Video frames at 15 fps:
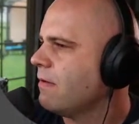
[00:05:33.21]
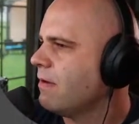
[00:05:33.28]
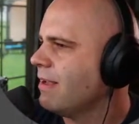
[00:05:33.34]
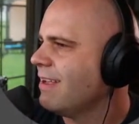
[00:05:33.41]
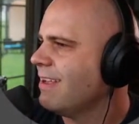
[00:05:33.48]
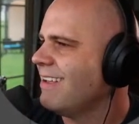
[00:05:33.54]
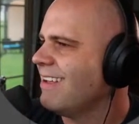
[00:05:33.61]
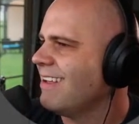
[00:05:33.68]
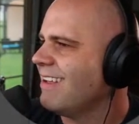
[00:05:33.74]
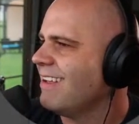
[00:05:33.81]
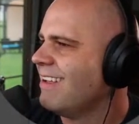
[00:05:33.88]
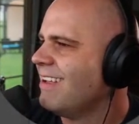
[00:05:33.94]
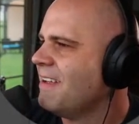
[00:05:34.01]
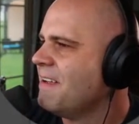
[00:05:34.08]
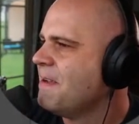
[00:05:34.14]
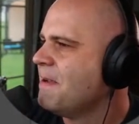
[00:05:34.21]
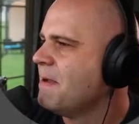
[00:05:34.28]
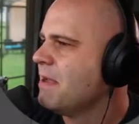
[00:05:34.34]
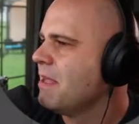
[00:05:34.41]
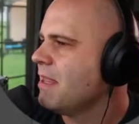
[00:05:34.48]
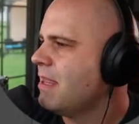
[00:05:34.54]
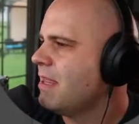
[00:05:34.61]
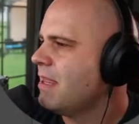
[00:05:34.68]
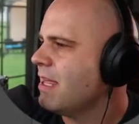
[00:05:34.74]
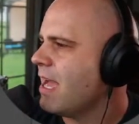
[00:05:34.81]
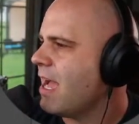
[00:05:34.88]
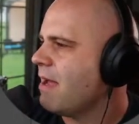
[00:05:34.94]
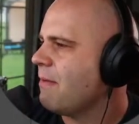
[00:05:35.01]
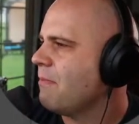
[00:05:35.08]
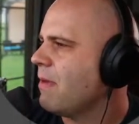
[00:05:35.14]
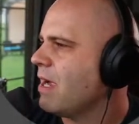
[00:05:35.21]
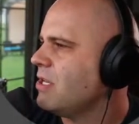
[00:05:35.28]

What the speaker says: that my